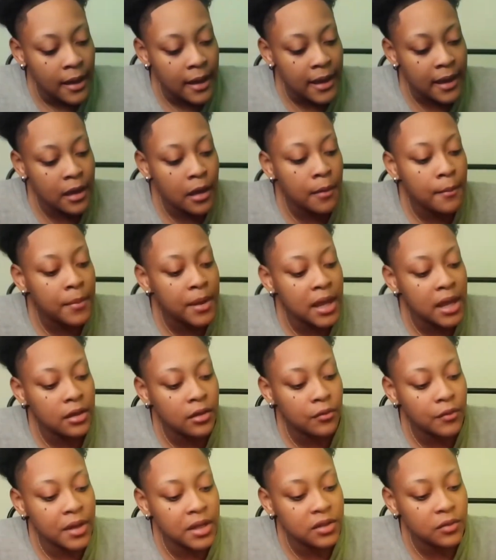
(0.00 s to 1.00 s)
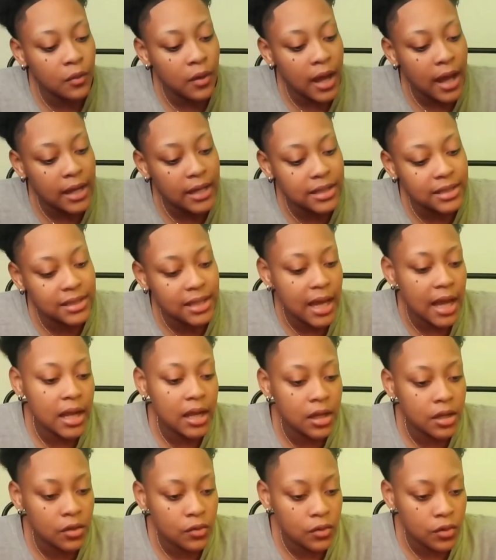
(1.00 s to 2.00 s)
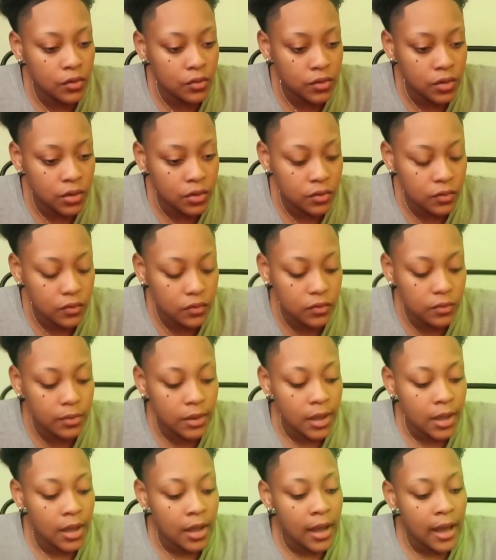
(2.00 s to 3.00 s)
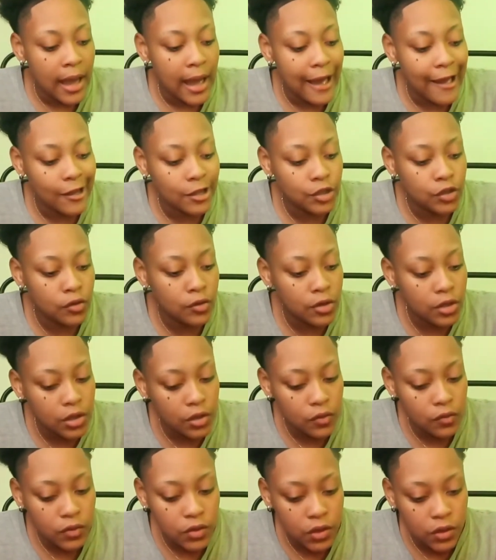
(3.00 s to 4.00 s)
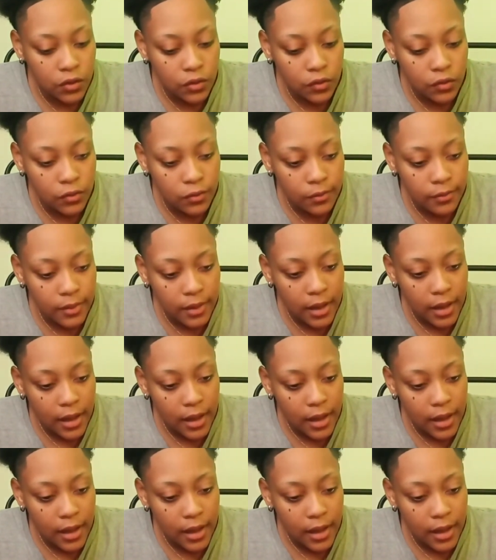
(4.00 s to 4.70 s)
being the reason why I decided to do YouTube, I do the YouTube,